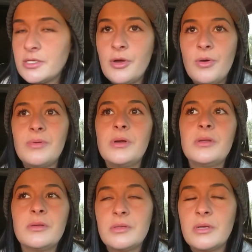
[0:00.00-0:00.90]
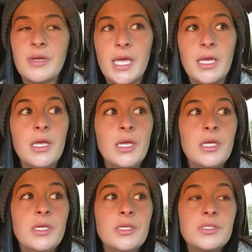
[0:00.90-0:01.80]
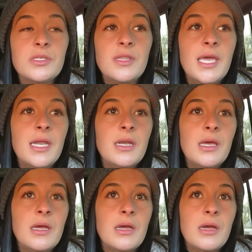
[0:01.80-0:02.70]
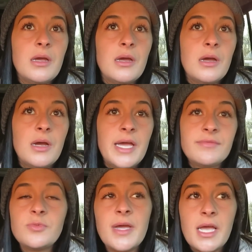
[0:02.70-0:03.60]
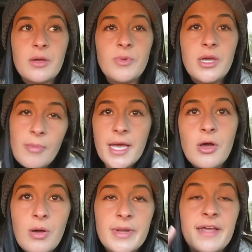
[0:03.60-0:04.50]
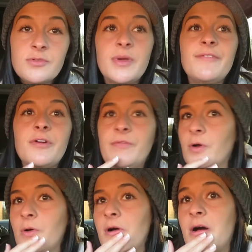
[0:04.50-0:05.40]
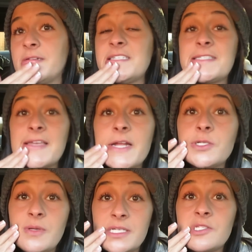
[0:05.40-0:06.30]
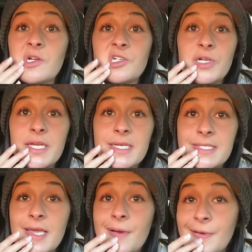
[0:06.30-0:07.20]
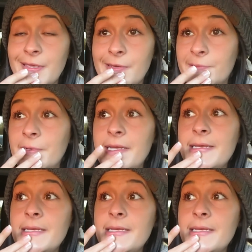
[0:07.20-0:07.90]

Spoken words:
So, okay. So then I have to wait. We go back home and I have to wait for a phone call to schedule his surgery, because they call you.